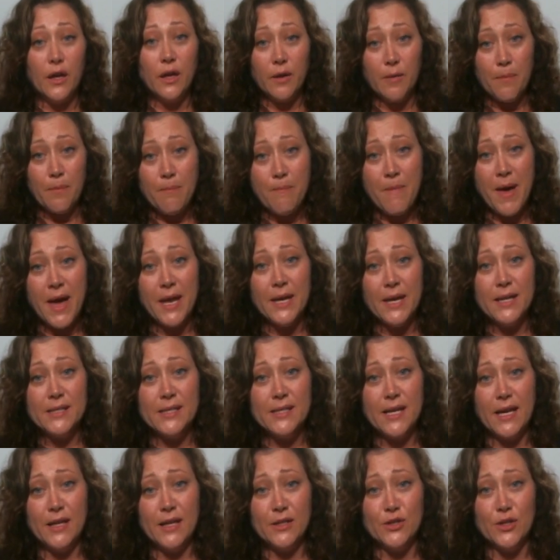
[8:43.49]

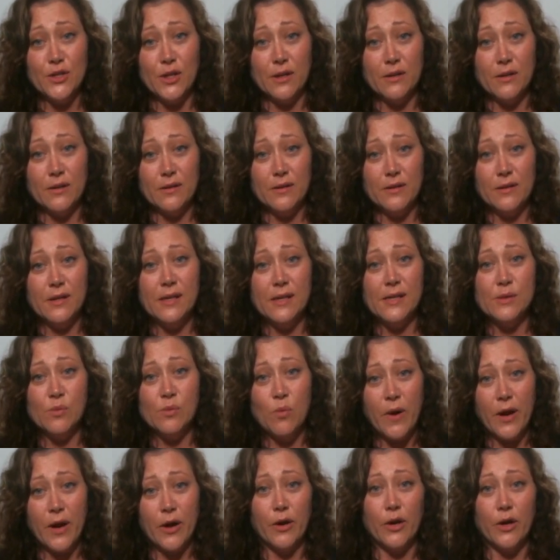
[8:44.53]
meditation is
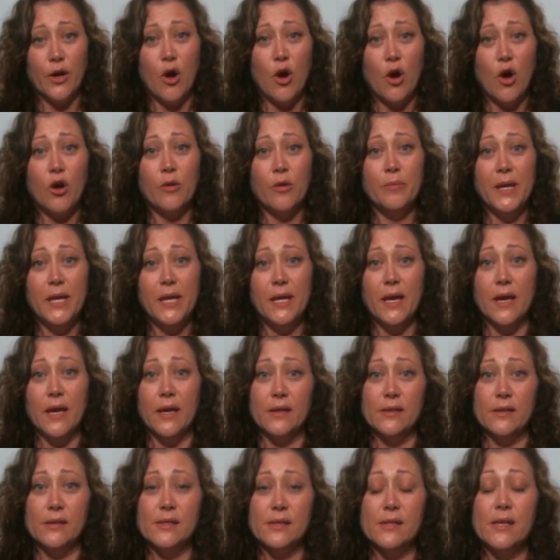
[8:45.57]
where it all
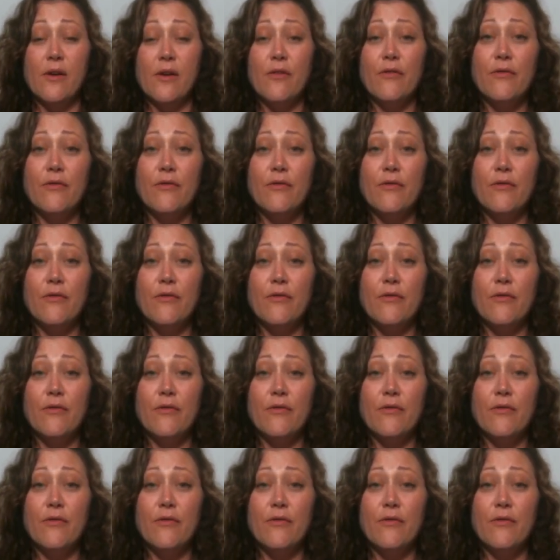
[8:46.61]
begins.